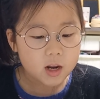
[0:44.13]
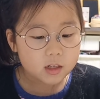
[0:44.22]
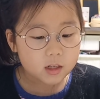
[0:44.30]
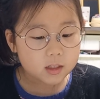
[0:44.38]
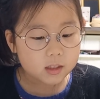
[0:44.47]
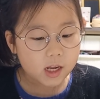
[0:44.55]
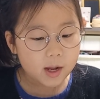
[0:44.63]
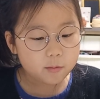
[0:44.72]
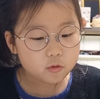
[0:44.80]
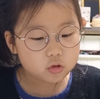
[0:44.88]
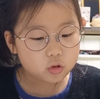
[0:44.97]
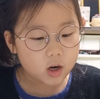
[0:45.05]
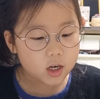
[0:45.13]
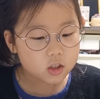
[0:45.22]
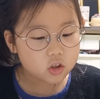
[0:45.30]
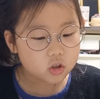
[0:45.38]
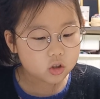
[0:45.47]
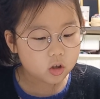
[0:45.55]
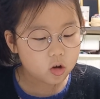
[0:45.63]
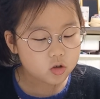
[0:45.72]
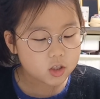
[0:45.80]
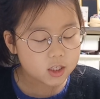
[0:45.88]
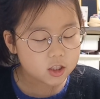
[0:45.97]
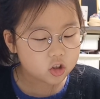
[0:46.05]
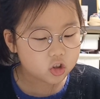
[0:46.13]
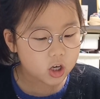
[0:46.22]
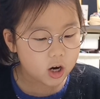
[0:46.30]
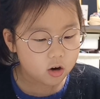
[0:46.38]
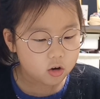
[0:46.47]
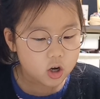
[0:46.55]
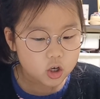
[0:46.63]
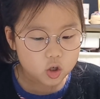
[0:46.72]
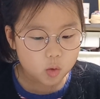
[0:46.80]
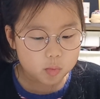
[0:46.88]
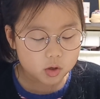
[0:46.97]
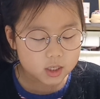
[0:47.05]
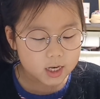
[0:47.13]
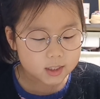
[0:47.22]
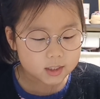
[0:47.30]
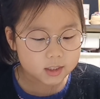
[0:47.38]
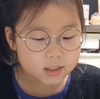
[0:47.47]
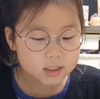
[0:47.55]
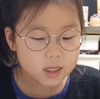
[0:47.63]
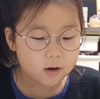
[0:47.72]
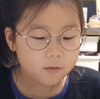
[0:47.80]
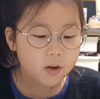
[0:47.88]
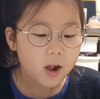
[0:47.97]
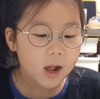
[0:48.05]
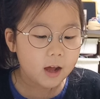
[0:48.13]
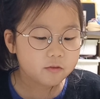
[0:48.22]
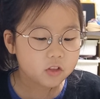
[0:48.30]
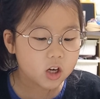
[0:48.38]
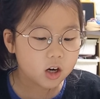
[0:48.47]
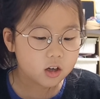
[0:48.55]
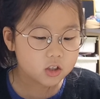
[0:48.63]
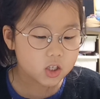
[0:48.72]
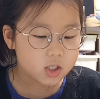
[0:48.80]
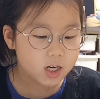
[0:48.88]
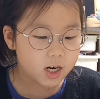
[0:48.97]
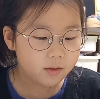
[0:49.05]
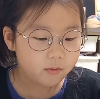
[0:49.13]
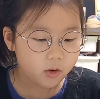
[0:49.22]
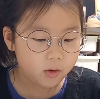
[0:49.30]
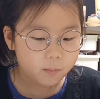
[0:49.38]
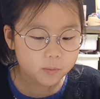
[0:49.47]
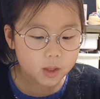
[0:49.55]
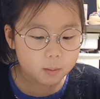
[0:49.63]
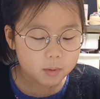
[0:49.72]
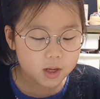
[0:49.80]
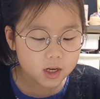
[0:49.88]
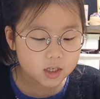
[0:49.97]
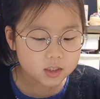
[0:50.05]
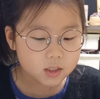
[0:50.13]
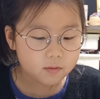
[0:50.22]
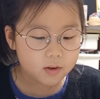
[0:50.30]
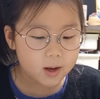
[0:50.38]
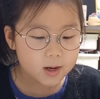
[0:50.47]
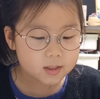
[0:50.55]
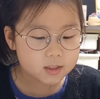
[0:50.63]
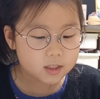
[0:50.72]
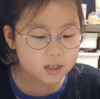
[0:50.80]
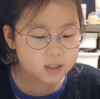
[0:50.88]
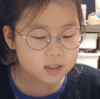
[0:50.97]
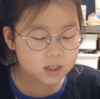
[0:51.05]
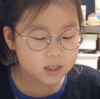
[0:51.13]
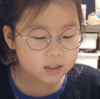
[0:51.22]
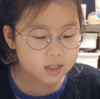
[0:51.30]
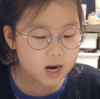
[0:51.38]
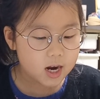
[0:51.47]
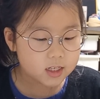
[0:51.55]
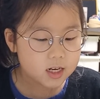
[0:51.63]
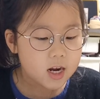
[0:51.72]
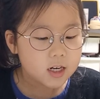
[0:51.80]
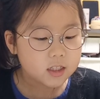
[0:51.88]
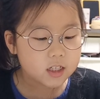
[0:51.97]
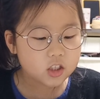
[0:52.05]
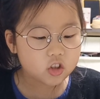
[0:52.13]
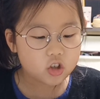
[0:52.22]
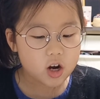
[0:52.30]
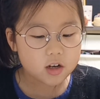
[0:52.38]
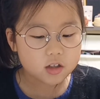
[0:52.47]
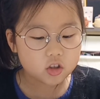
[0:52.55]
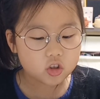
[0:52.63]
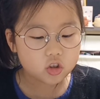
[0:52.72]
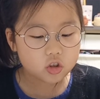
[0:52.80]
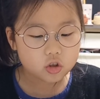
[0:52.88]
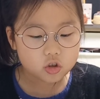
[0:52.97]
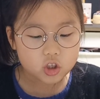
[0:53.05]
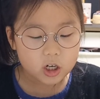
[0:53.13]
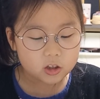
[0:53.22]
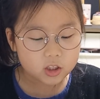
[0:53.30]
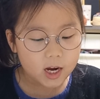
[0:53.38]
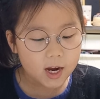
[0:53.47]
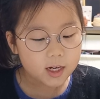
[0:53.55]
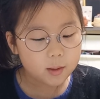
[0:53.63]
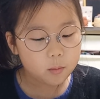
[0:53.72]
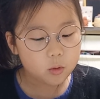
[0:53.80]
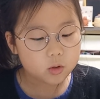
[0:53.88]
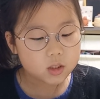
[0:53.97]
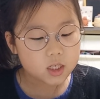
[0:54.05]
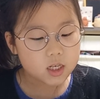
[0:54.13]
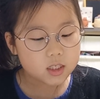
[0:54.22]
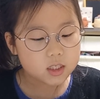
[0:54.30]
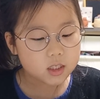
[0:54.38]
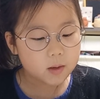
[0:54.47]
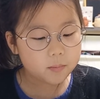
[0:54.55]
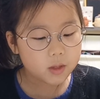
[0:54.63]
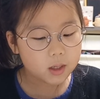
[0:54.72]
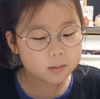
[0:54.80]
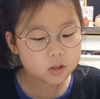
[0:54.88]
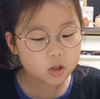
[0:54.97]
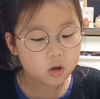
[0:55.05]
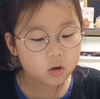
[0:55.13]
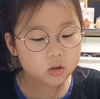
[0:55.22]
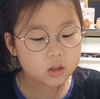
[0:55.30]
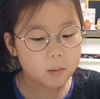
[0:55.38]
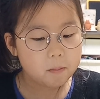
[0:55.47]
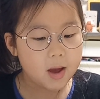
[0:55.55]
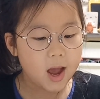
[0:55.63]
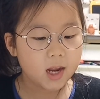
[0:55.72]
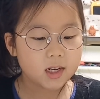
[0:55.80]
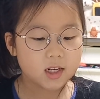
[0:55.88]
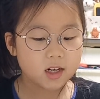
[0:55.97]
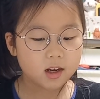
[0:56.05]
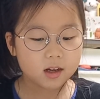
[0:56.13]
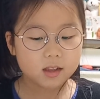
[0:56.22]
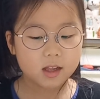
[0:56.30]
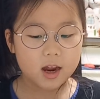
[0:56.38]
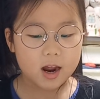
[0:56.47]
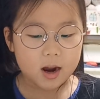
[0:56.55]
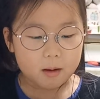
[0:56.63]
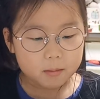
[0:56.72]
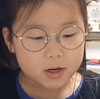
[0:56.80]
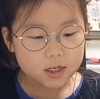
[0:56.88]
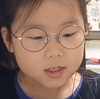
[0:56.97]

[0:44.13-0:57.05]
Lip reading: The clam tried to close its shell to protect itself and caught the diver. Because of accidents like that, this giant shelled animal is sometimes called the man-eating clam.